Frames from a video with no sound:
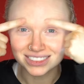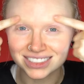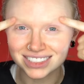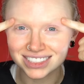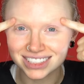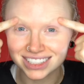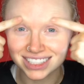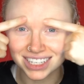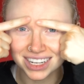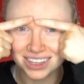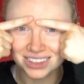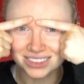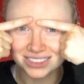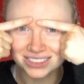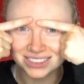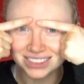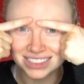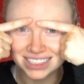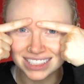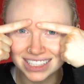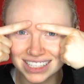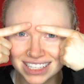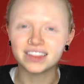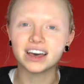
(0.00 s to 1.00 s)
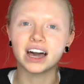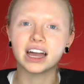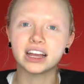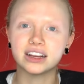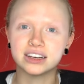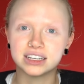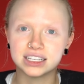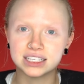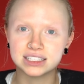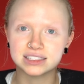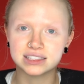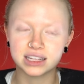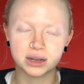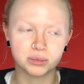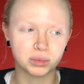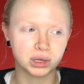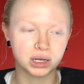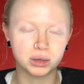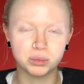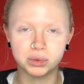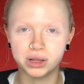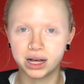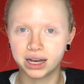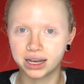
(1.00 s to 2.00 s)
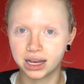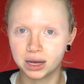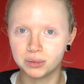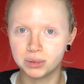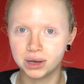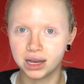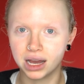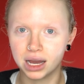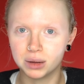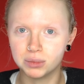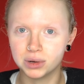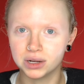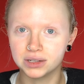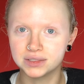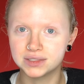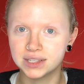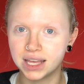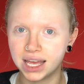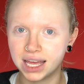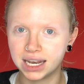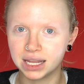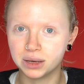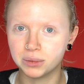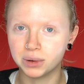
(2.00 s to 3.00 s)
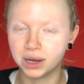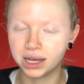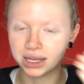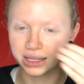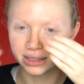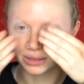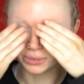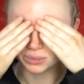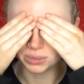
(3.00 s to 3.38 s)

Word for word: The irony is that I'm gonna black out my eyebrows anyway